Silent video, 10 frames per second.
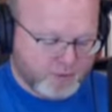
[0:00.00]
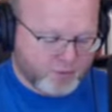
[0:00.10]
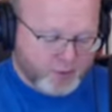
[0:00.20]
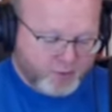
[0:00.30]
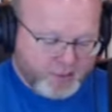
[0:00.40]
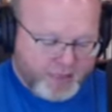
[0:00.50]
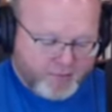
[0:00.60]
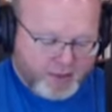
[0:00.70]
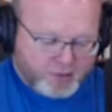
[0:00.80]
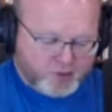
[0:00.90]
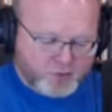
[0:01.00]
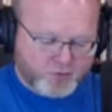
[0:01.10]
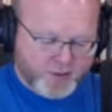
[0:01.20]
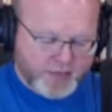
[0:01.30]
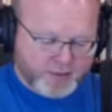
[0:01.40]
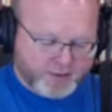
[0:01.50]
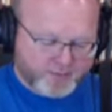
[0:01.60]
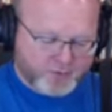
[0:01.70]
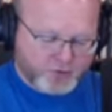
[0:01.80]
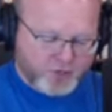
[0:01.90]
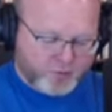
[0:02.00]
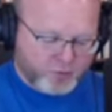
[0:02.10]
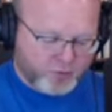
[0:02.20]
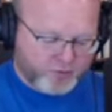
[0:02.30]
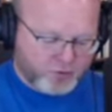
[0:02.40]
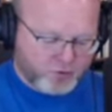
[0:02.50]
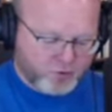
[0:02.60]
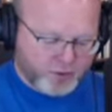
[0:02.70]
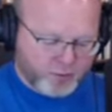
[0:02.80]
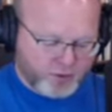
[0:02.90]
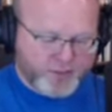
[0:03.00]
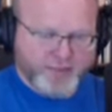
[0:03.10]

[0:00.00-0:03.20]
when he came out, he couldn't speak. Luke chapter 1, verse 21.